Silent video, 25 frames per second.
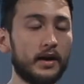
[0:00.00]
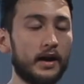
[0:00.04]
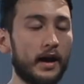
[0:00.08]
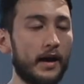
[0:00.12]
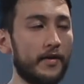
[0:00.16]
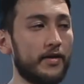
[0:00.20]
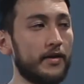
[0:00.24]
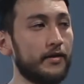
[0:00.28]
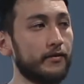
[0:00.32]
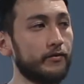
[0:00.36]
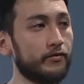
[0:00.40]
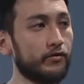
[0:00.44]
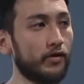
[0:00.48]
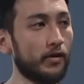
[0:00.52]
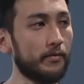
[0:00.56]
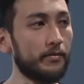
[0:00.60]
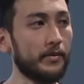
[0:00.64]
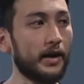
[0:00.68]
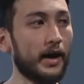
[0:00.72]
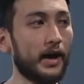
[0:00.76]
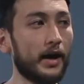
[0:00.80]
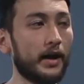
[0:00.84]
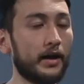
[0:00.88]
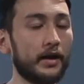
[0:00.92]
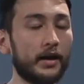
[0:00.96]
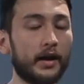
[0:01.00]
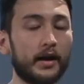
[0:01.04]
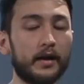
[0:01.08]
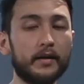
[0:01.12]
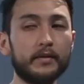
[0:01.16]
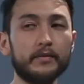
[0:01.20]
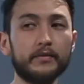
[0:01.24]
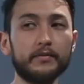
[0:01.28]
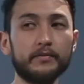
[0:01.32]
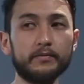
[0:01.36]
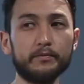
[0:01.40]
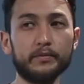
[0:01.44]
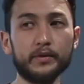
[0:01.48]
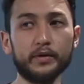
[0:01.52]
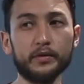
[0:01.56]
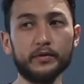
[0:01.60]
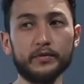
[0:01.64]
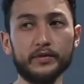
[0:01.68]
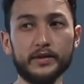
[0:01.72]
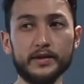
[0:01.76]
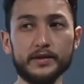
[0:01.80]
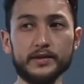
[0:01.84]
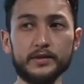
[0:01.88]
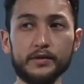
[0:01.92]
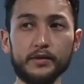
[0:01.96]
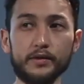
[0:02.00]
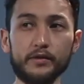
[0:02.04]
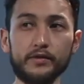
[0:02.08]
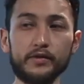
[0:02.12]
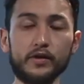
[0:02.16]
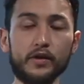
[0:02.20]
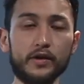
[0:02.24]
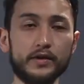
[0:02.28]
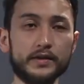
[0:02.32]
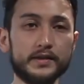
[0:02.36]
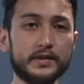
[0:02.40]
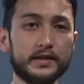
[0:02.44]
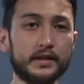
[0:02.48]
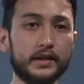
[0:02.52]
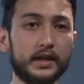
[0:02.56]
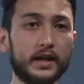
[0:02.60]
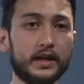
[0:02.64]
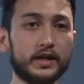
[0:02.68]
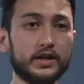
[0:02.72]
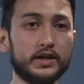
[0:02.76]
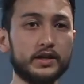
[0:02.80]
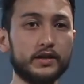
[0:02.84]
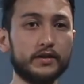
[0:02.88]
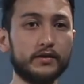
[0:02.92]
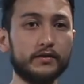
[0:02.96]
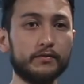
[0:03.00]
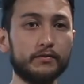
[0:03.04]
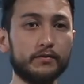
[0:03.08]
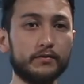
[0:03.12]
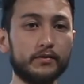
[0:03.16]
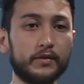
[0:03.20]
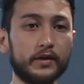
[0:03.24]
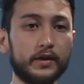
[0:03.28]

And then from that, I've built this sort of constellation of